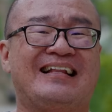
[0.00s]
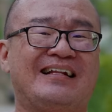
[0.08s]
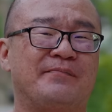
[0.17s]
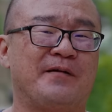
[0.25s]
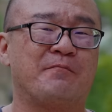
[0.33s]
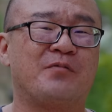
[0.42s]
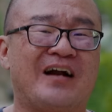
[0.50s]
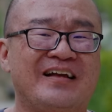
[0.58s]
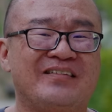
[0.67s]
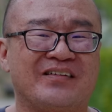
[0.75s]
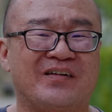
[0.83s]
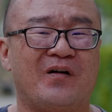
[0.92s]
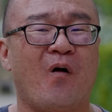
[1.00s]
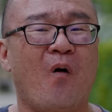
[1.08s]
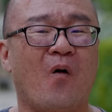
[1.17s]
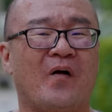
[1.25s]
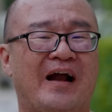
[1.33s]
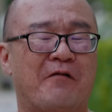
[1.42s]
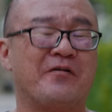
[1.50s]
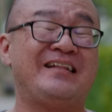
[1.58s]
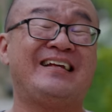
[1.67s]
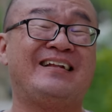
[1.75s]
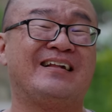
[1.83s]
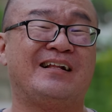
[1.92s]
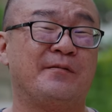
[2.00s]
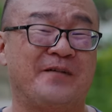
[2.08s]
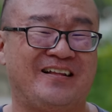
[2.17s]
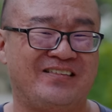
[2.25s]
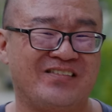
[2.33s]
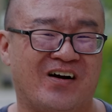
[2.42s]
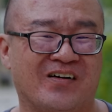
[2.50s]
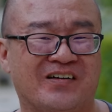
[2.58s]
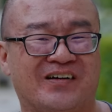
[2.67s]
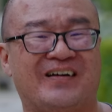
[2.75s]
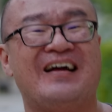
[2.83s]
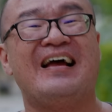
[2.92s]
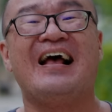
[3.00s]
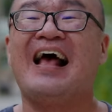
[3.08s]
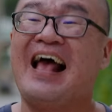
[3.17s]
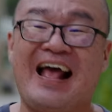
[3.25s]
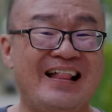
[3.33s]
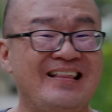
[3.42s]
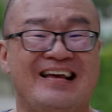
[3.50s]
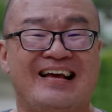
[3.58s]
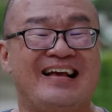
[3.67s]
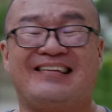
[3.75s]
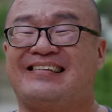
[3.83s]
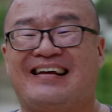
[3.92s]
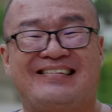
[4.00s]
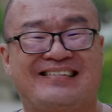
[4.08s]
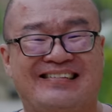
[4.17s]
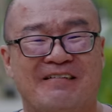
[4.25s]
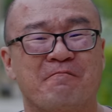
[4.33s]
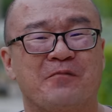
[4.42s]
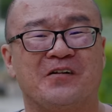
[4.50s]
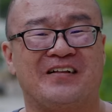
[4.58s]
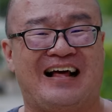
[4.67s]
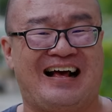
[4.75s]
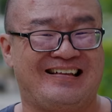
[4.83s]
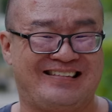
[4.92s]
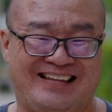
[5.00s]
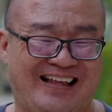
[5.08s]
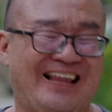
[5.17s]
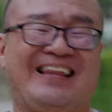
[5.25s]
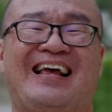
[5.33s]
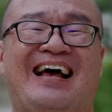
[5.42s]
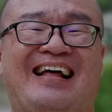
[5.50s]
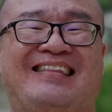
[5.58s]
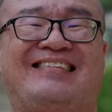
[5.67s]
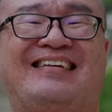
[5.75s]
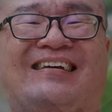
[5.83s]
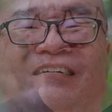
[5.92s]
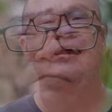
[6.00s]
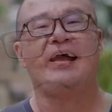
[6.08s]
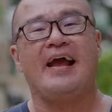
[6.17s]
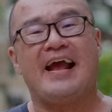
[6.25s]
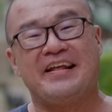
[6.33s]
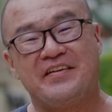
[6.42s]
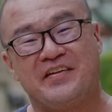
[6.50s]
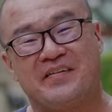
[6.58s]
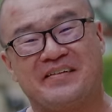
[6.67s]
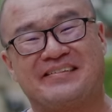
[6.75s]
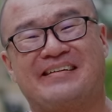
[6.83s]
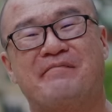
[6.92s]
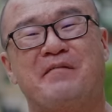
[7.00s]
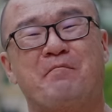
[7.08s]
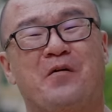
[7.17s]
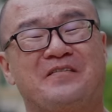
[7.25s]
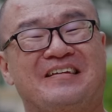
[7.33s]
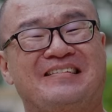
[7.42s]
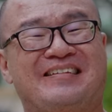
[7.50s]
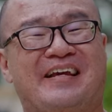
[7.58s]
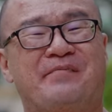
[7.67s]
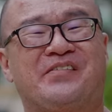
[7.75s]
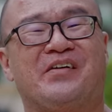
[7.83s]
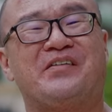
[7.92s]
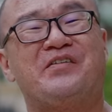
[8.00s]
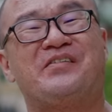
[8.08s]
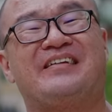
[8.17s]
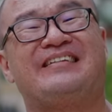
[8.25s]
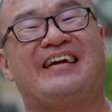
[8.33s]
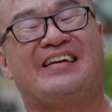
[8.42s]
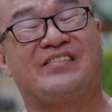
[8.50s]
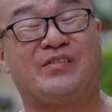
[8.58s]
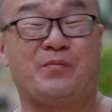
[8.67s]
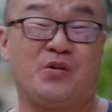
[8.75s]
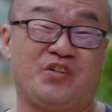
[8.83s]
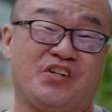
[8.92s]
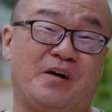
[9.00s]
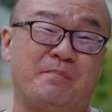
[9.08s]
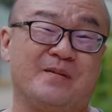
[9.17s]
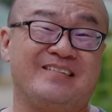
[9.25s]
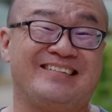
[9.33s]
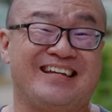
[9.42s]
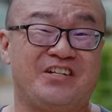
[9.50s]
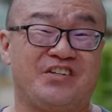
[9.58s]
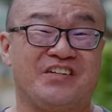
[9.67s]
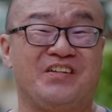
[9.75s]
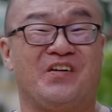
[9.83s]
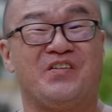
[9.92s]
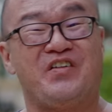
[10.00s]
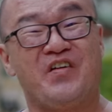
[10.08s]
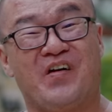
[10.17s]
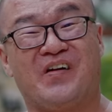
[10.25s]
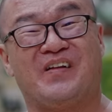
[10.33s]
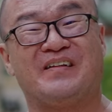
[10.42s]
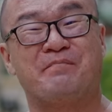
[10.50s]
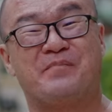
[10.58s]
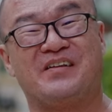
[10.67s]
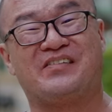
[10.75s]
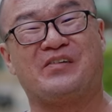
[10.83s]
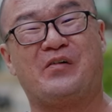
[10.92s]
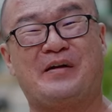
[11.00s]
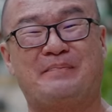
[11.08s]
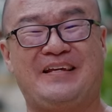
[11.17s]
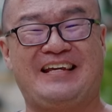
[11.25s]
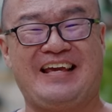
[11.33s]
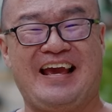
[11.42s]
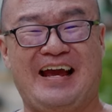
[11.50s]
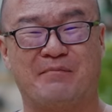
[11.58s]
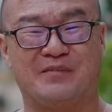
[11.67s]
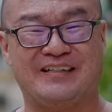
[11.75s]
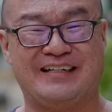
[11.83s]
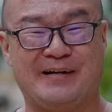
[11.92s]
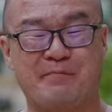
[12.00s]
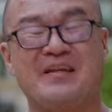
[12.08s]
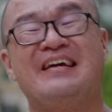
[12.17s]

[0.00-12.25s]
little bit brighter, or I need it a little bit darker. And it's as simple as that. And here are some important tips on using the exposure compensation on your Olympus OMD camera.